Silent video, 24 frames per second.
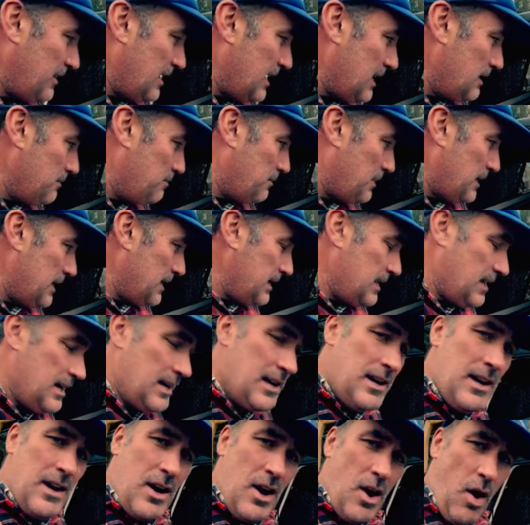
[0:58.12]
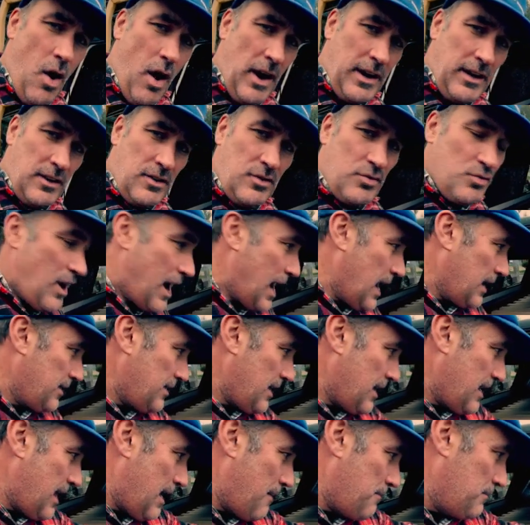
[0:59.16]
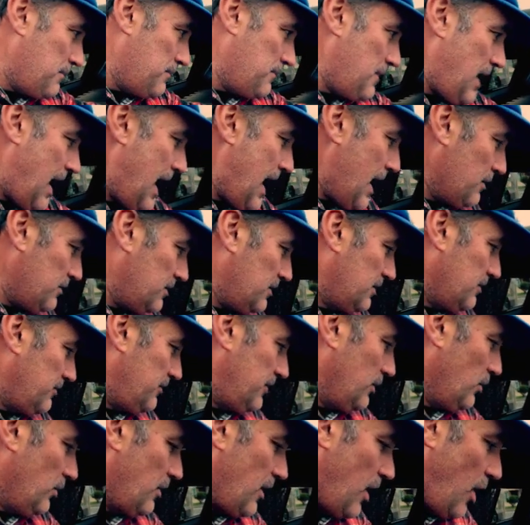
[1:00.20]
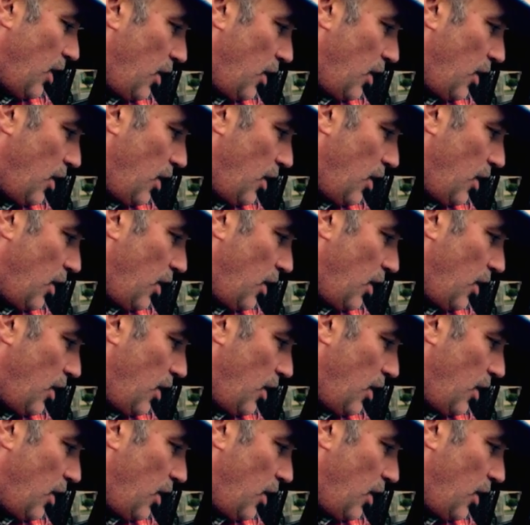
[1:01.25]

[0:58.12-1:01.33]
need be, I can drag that out to fill the